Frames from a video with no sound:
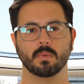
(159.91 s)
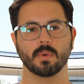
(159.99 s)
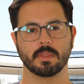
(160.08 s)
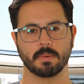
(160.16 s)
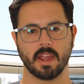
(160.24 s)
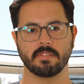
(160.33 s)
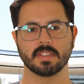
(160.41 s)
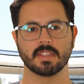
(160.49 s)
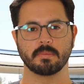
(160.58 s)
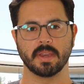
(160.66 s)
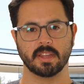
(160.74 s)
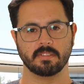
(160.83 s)
With Privacy
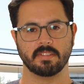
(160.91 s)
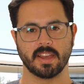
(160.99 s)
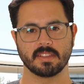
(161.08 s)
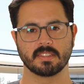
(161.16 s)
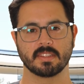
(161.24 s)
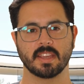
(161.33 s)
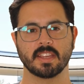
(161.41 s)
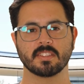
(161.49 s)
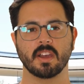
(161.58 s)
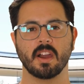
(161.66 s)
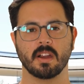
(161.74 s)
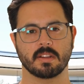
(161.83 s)
Manifest, it's
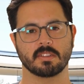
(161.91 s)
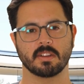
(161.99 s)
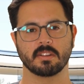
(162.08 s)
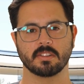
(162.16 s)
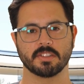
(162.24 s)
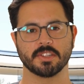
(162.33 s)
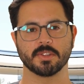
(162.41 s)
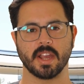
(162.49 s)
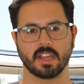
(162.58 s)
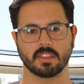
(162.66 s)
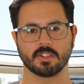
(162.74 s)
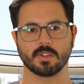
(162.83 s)
our turn to track the